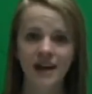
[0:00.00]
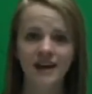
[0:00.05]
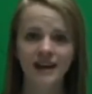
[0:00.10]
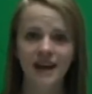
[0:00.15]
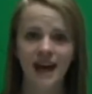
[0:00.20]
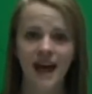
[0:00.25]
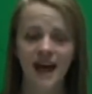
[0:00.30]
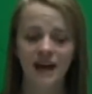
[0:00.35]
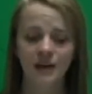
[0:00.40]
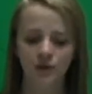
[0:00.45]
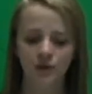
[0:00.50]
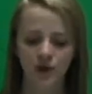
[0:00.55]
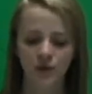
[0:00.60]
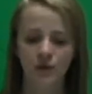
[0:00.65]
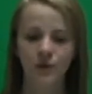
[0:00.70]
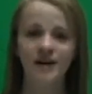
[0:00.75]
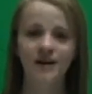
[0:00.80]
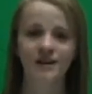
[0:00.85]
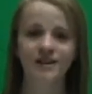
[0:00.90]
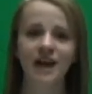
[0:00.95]
in hand with
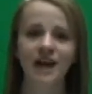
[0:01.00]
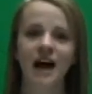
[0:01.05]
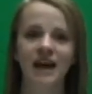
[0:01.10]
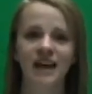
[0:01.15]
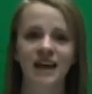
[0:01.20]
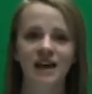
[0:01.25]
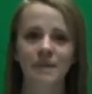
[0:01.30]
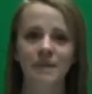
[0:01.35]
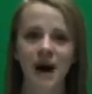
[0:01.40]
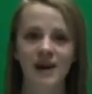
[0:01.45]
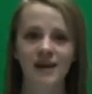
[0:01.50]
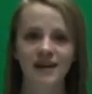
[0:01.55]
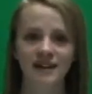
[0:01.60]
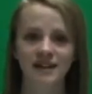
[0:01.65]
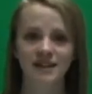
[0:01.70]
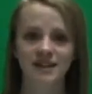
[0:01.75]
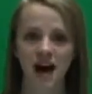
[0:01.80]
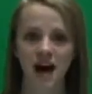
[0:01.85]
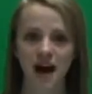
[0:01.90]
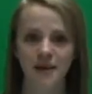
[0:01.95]
what you're talking about at the
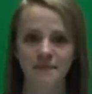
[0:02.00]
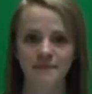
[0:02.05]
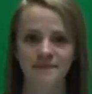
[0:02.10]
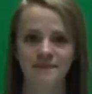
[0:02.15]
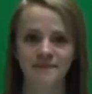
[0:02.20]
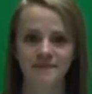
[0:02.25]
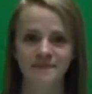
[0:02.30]
time.